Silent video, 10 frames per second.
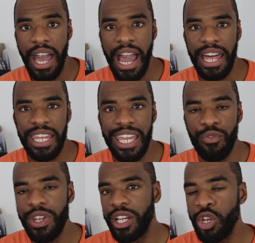And
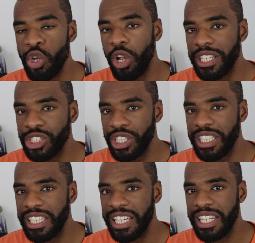even
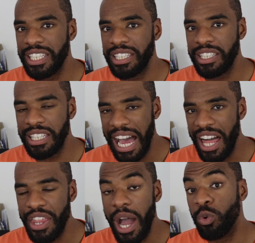acknowledging
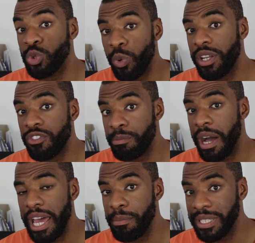that that was one of
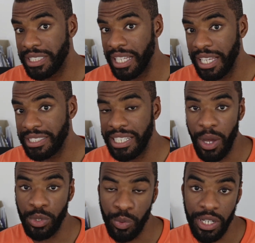my mistakes, that
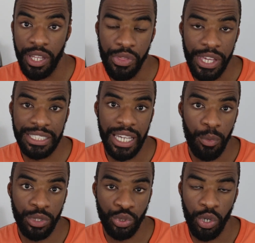that was one of the things
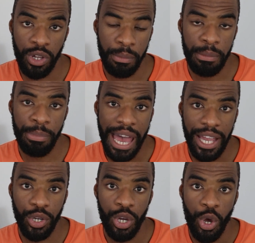that was drawing me
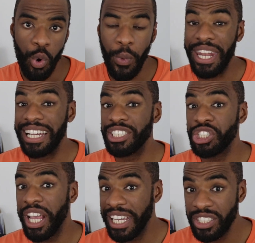back when I
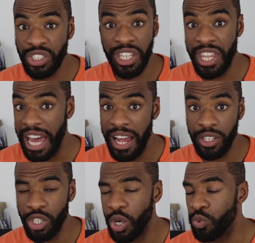changed
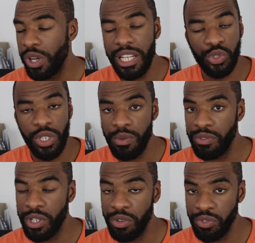that, you know, literally
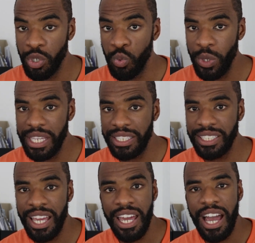within a few
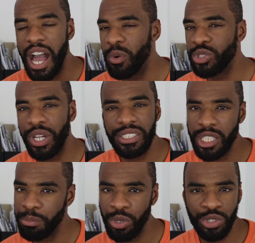weeks, I was going
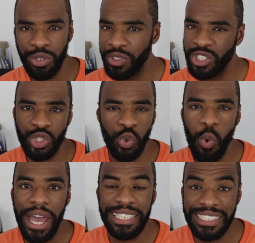to the post office
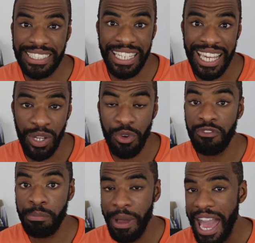twice a day
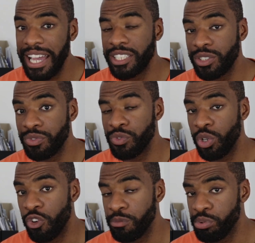with bags
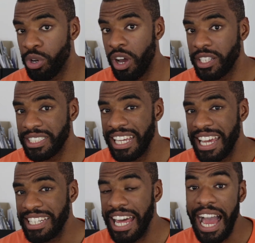full of products
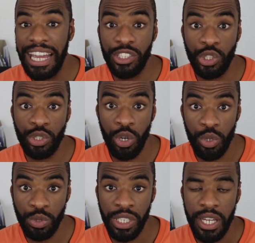that I had
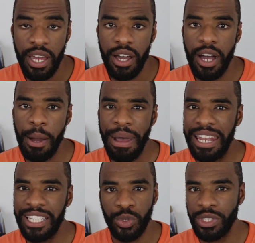sold. Um,
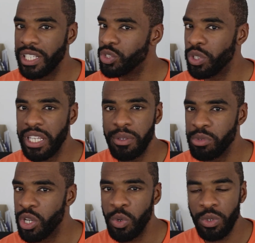and this was literally,
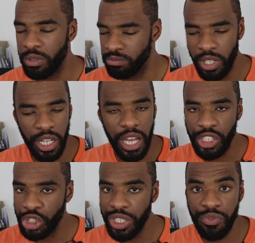you know,
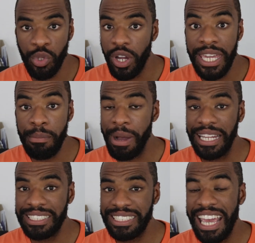a shift in
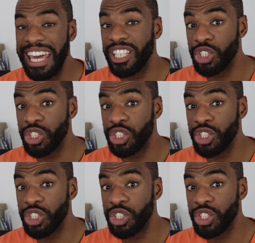mindset and